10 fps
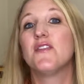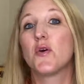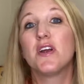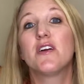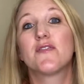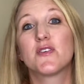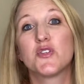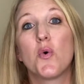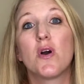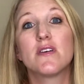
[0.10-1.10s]
you're here for
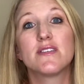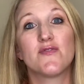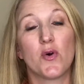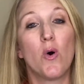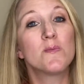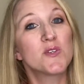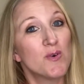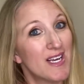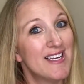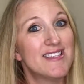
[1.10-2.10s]
chores for homeschool
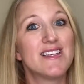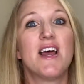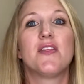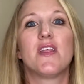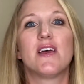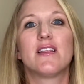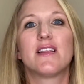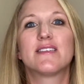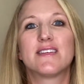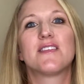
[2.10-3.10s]
kids, then
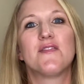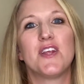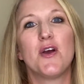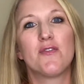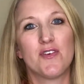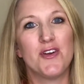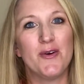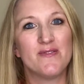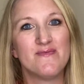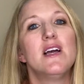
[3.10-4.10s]
this is the video for
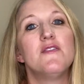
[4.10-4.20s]
you.